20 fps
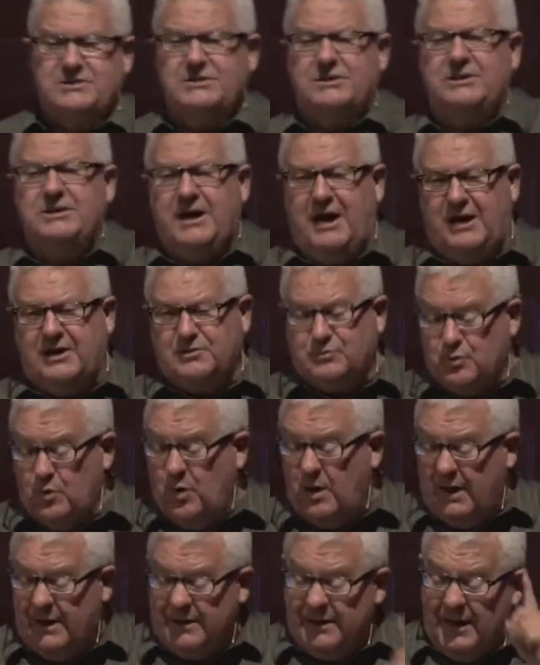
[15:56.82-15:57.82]
the next
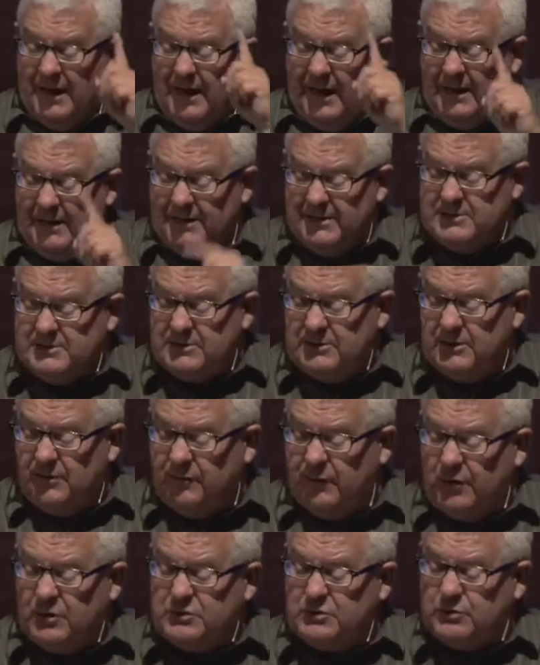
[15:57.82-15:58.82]
one. And listen to
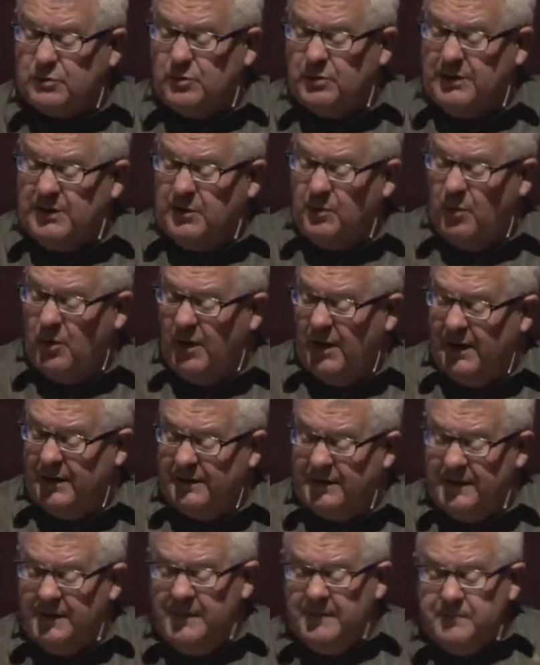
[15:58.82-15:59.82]
verse 21.
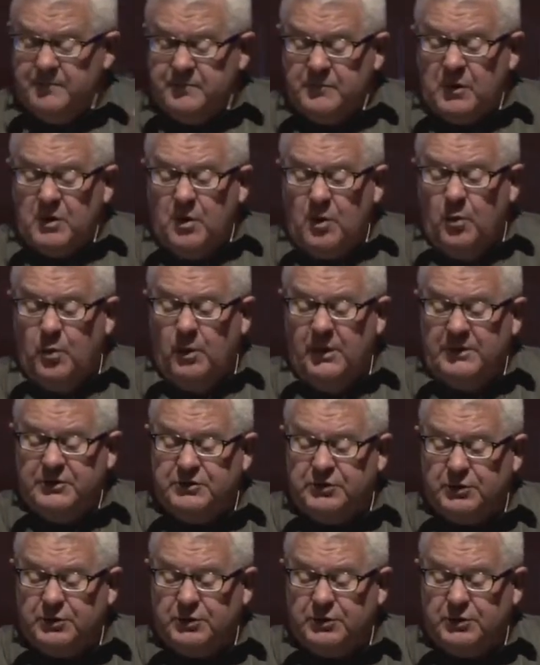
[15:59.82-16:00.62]
When